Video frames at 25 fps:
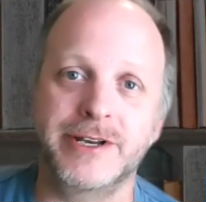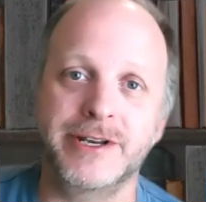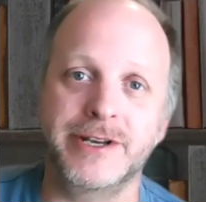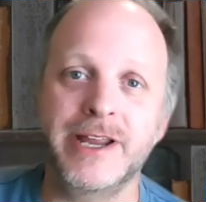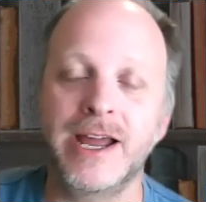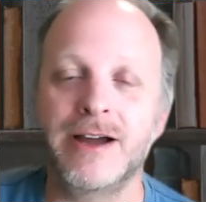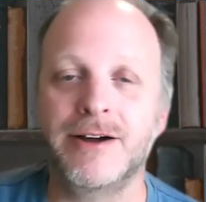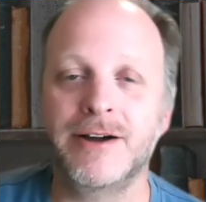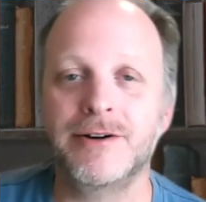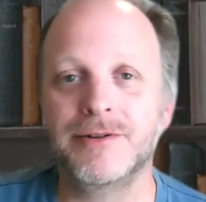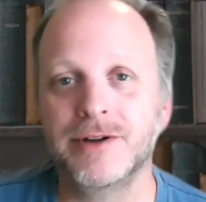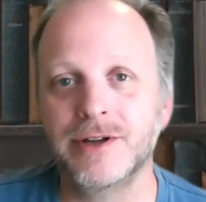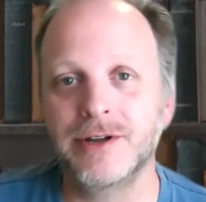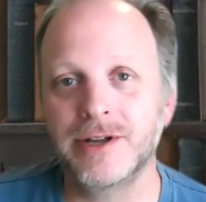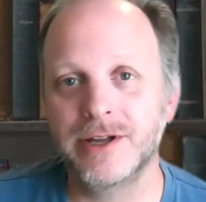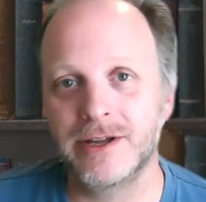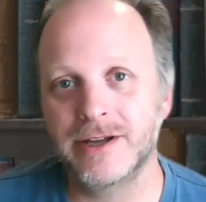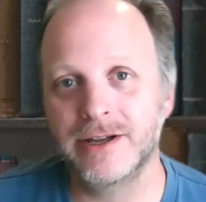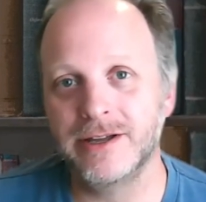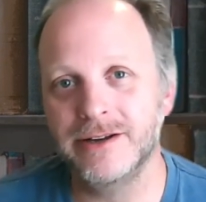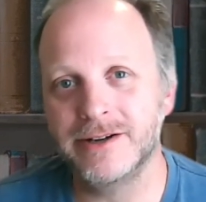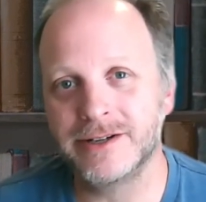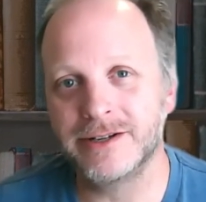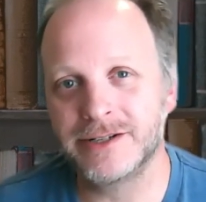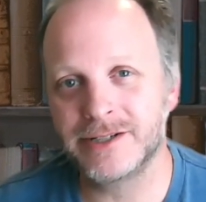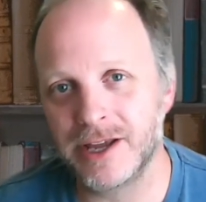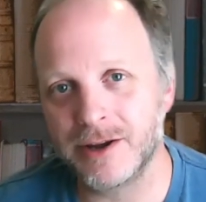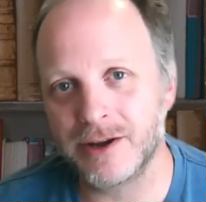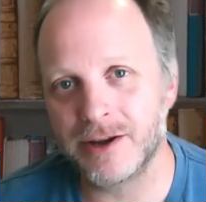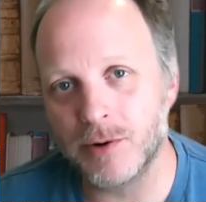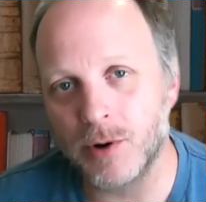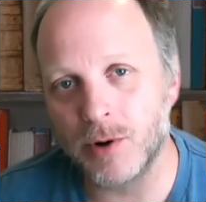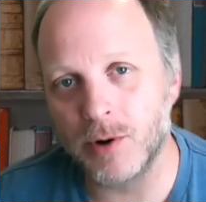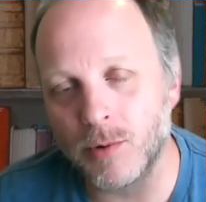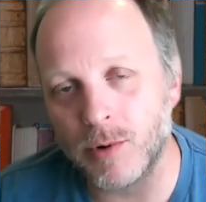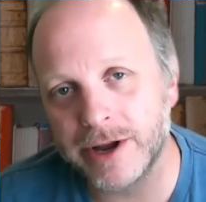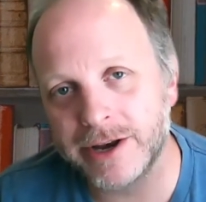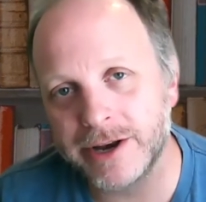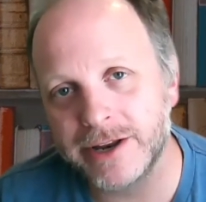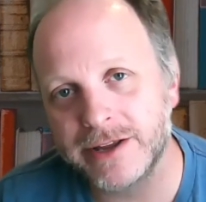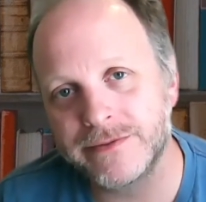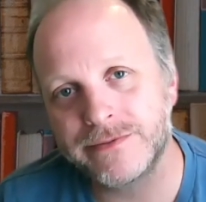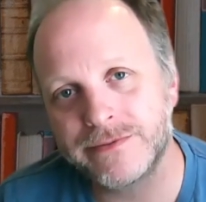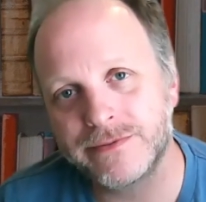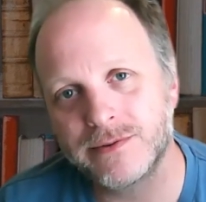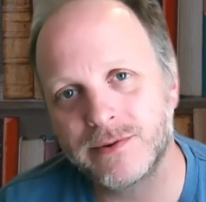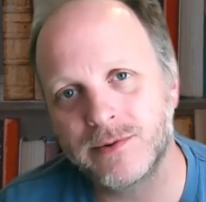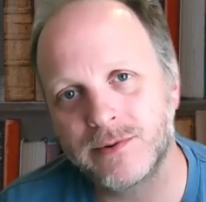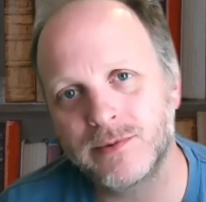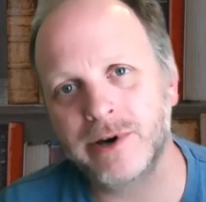Now, you're saying, well, what
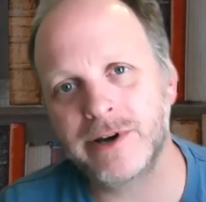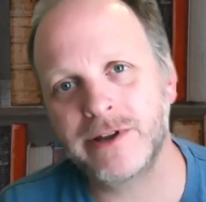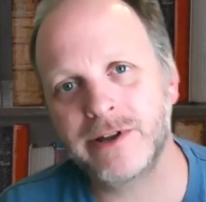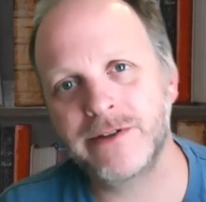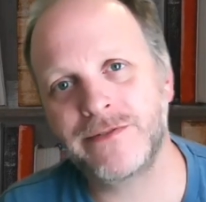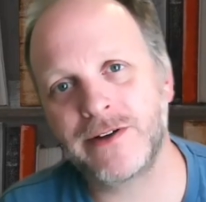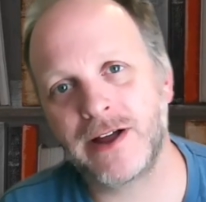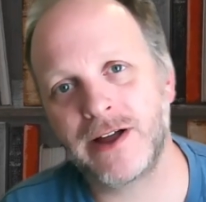if